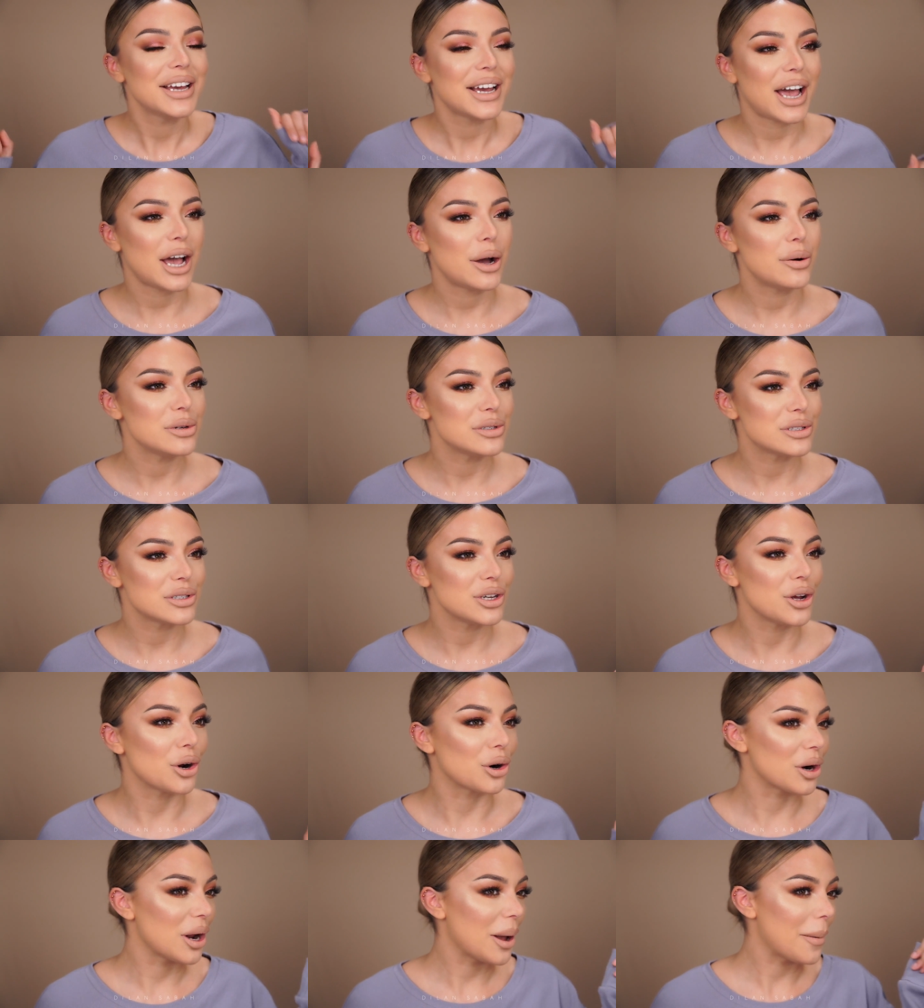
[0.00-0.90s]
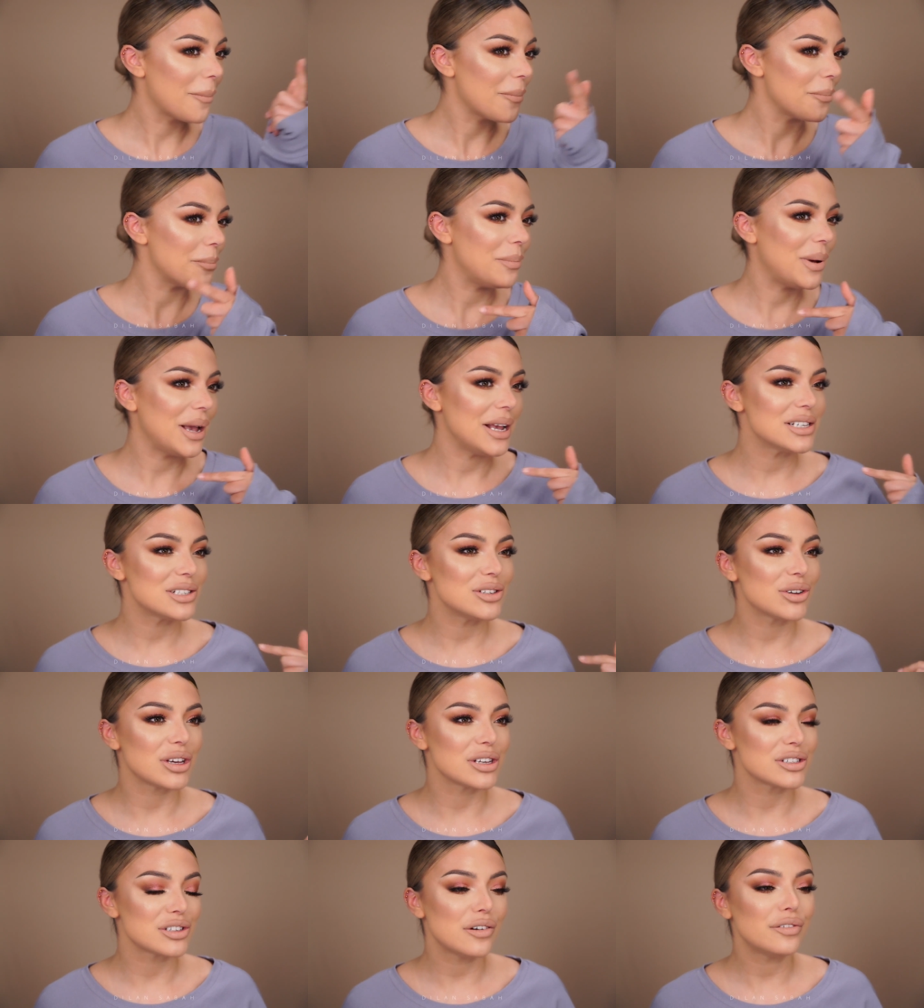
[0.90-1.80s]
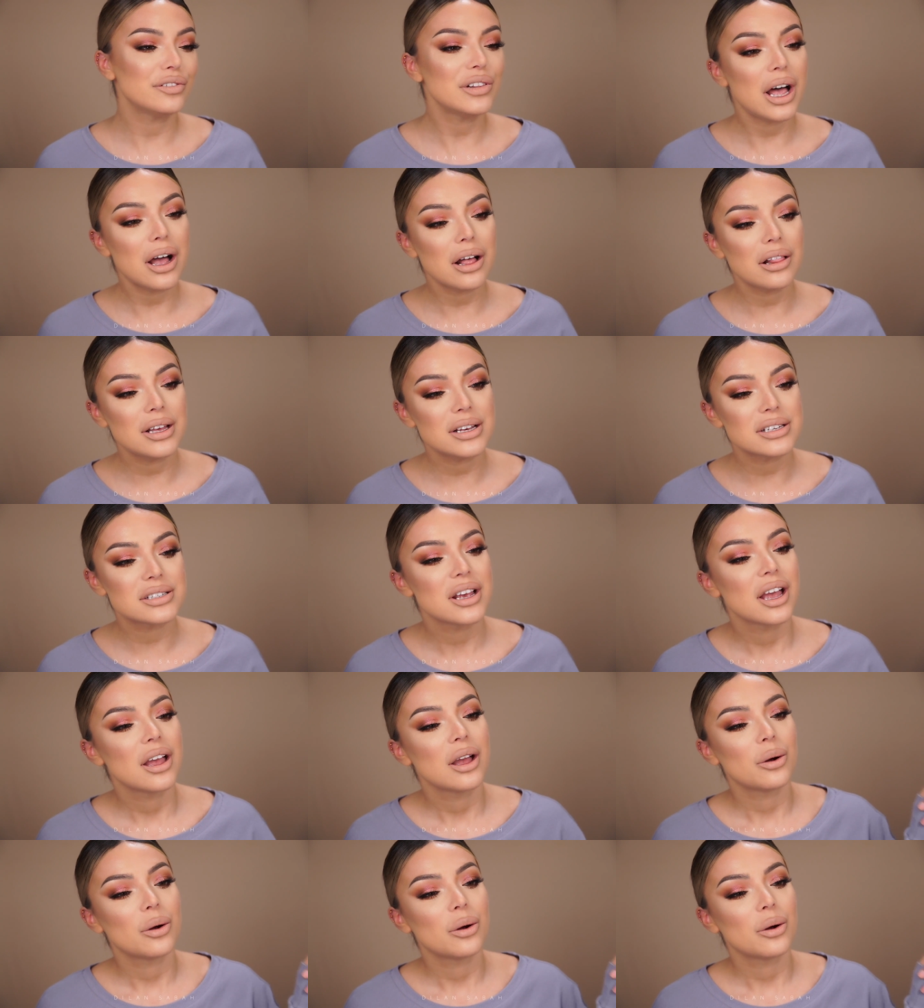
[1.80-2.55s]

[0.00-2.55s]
how is your base looking so flawless?